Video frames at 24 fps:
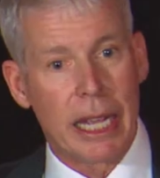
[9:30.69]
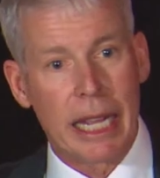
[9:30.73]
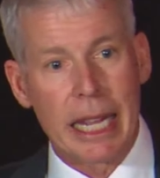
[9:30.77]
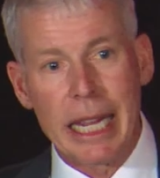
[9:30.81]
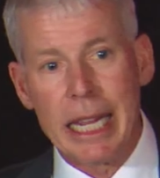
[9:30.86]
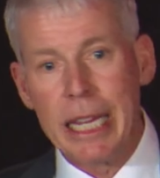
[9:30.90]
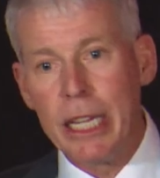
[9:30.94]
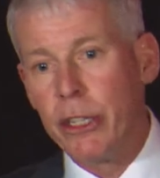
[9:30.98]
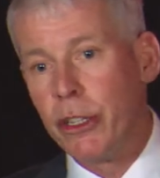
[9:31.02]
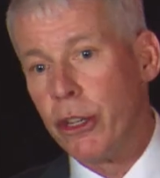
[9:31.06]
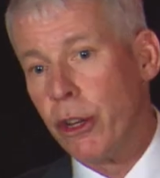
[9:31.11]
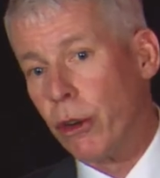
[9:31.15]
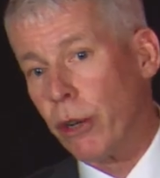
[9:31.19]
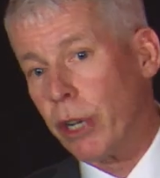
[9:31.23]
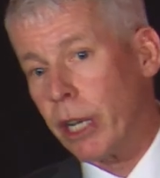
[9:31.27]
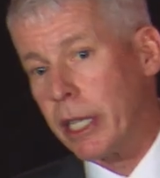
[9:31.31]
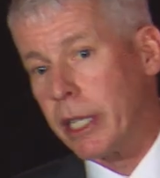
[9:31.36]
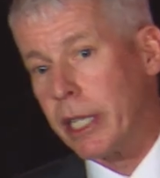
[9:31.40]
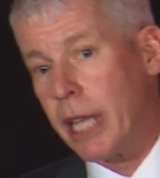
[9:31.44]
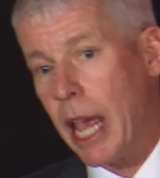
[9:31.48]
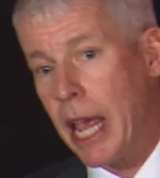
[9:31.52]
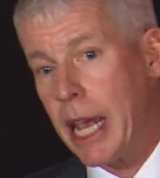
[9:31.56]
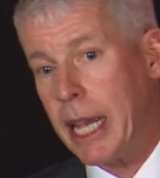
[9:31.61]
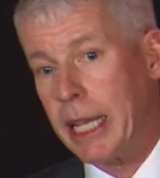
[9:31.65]
easier to
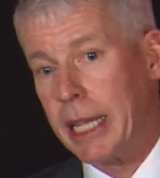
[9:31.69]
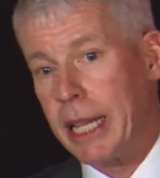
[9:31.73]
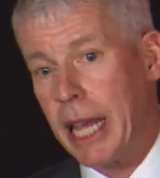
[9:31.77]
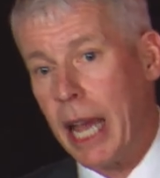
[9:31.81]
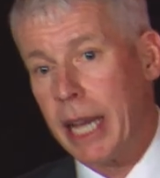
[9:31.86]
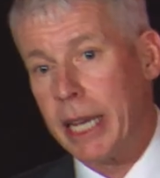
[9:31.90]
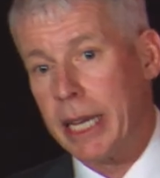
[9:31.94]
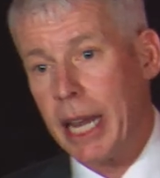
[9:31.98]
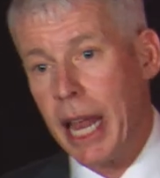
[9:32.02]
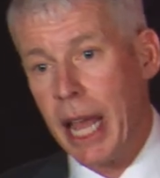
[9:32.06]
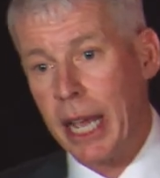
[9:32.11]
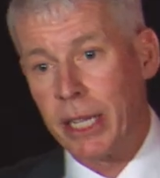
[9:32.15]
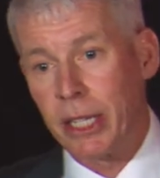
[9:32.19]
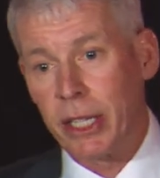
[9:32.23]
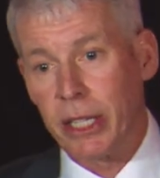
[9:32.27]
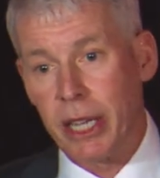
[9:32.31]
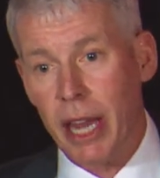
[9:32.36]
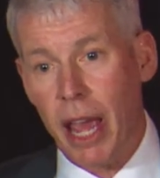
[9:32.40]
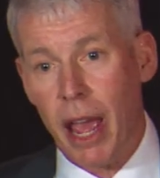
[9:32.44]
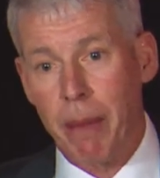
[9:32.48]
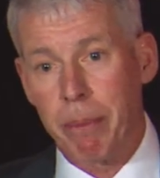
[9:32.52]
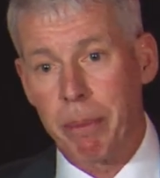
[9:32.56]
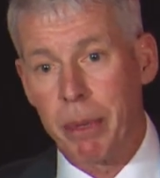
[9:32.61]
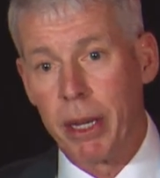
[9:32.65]
take that next
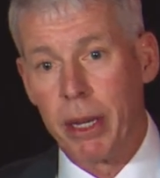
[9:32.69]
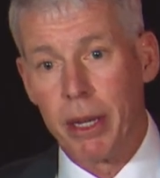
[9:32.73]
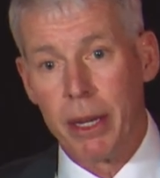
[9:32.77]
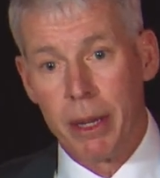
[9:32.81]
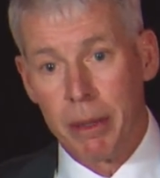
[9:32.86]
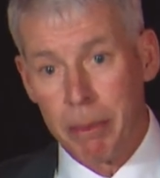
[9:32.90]
step.